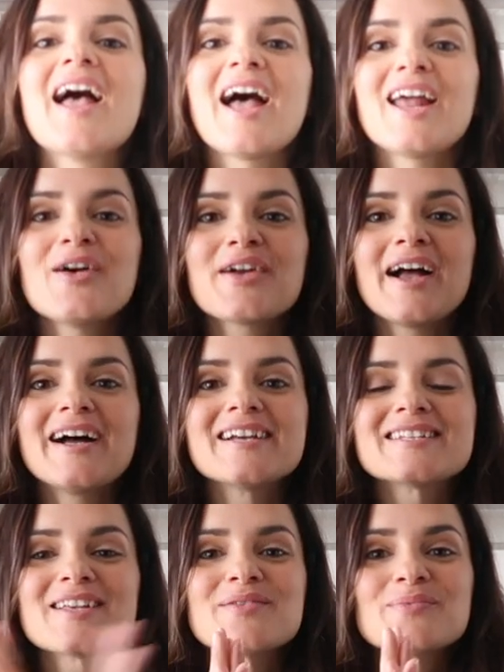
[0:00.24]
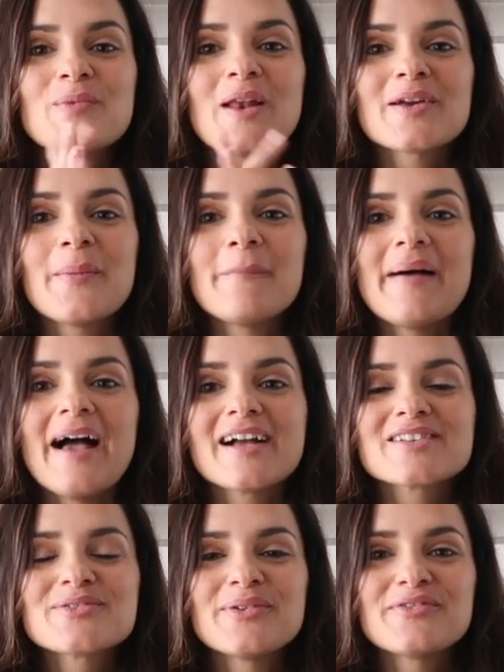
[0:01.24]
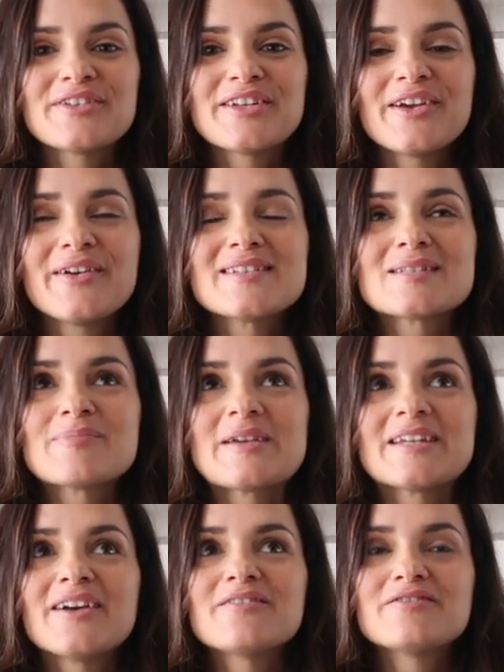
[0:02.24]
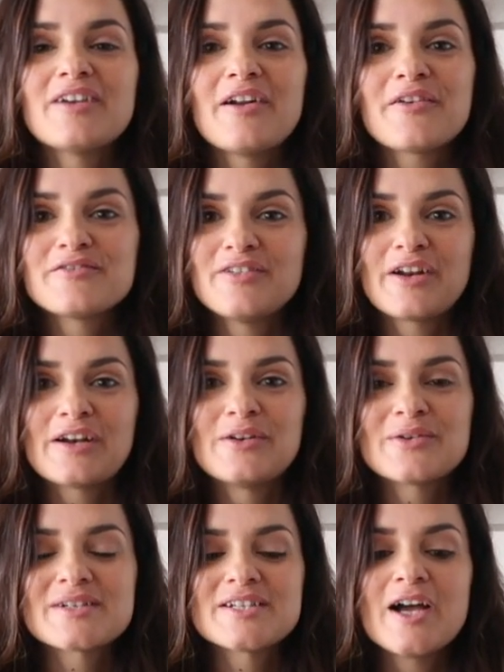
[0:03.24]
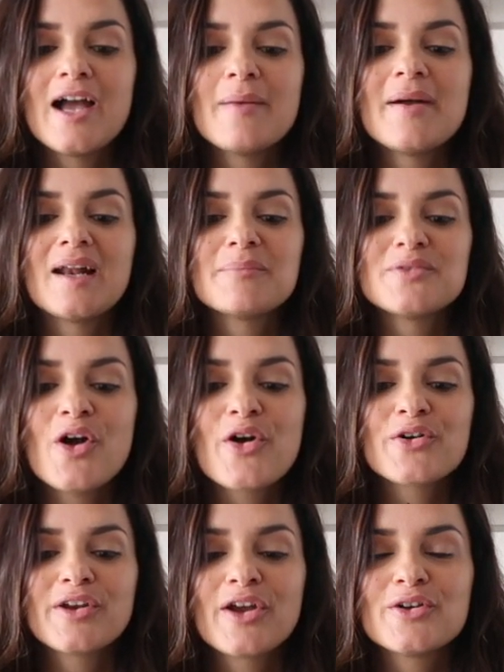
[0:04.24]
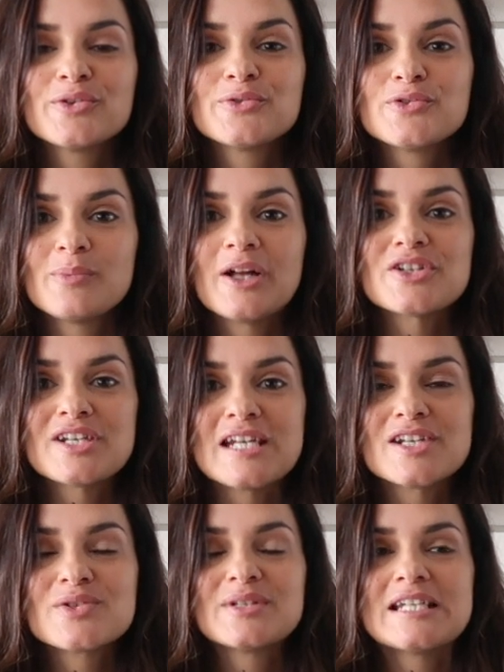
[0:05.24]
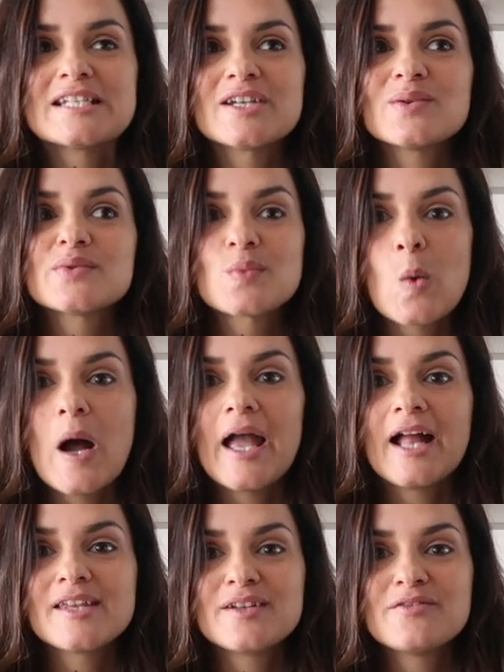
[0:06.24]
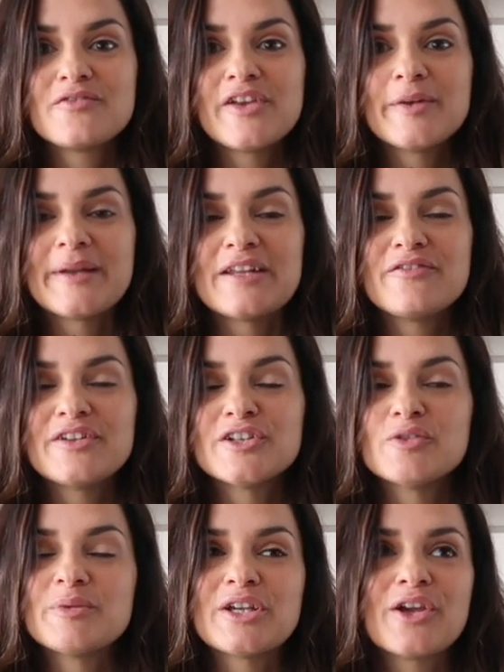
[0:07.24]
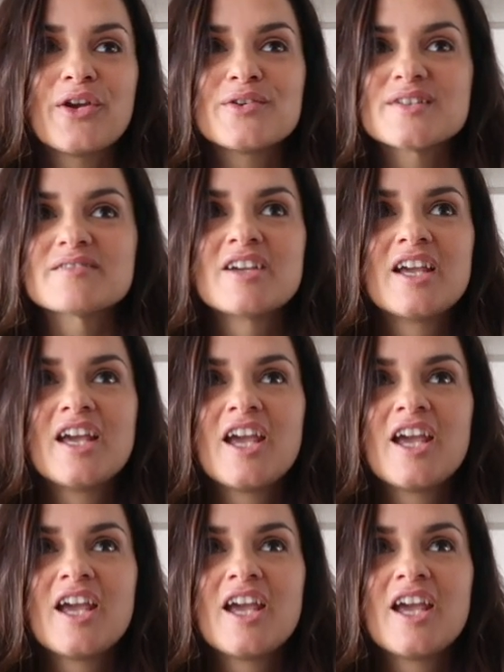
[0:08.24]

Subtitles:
Hello guys and welcome back to a video. It's been a very long time and I'm not gonna go too much into details why I didn't film any video, because